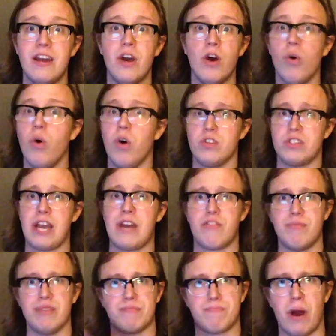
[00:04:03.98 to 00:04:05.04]
Well, aside from
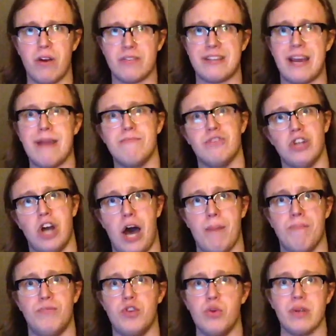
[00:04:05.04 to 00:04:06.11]
his part-time
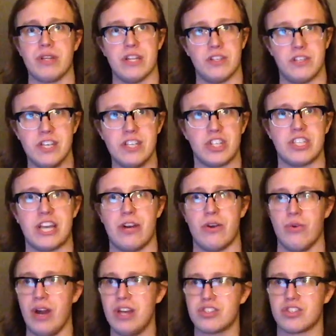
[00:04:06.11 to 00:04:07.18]
job doing the dishes at a
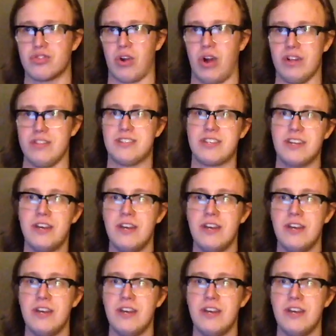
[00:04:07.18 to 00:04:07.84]
restaurant.